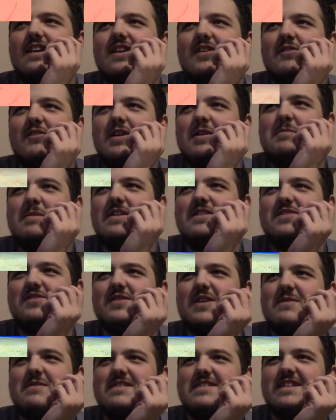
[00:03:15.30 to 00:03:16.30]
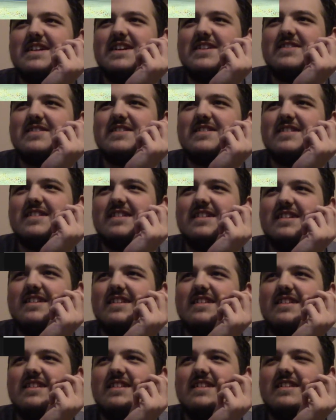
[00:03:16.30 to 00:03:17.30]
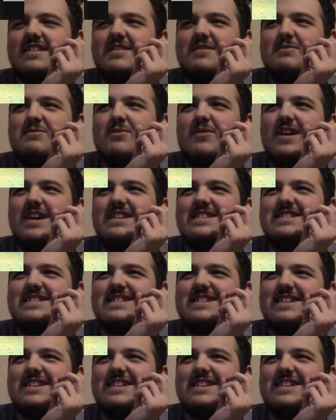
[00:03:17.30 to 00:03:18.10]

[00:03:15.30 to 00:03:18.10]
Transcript: What about Squidward's house? What?